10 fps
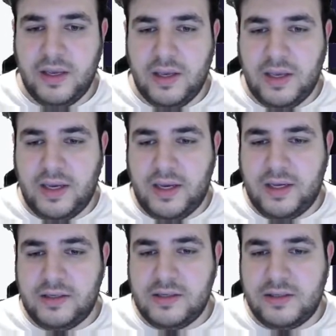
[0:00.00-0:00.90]

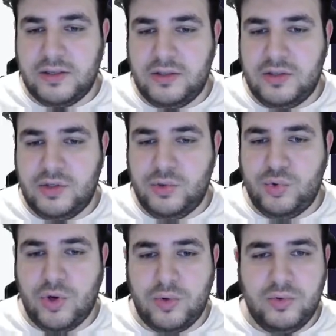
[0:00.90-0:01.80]
and you
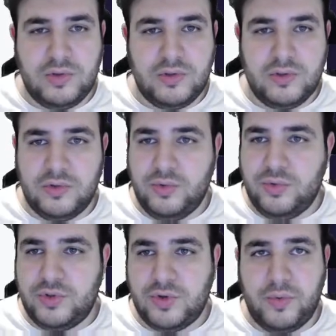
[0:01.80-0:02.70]
don't
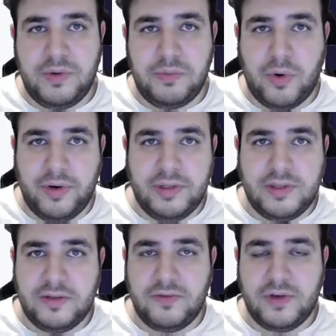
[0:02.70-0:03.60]
lose or win
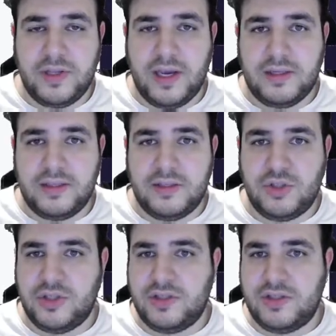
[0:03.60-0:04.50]
points for that. It's
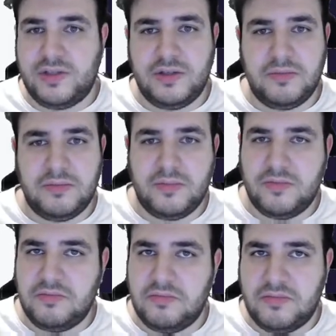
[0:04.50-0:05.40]
just
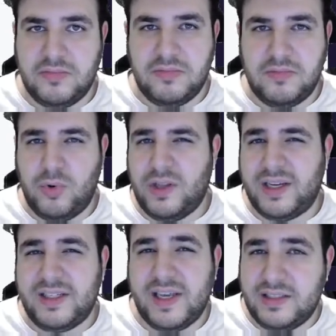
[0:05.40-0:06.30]
more like
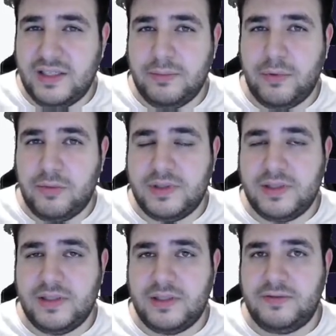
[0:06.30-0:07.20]
testing
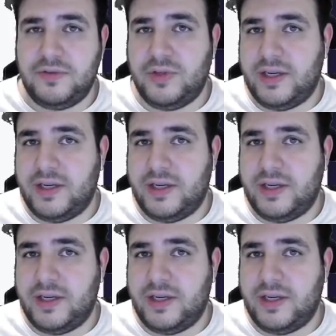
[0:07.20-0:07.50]
purposes if you can